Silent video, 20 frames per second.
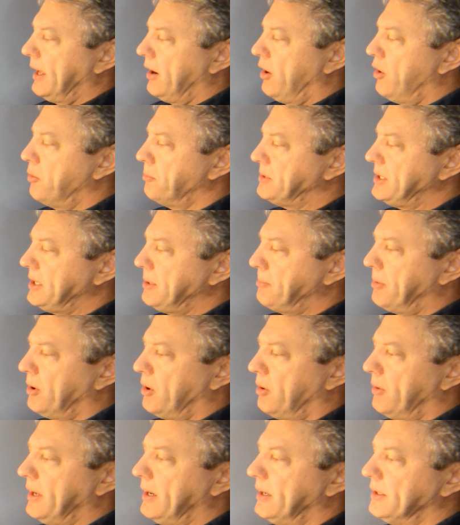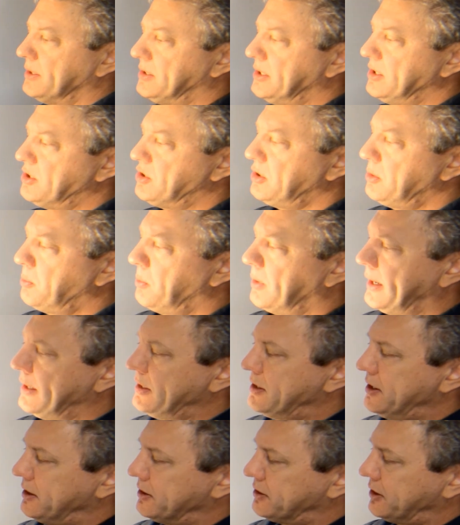Home Depot. And essentially what I
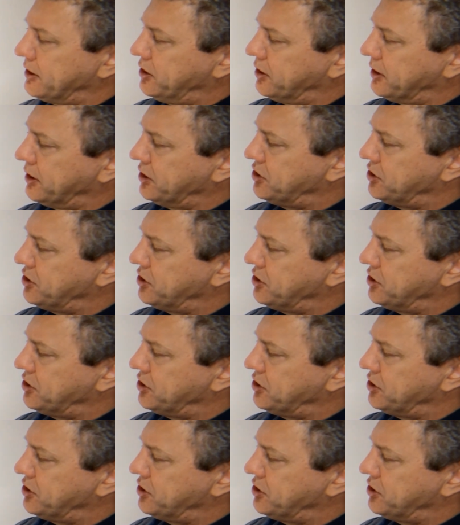did is I took a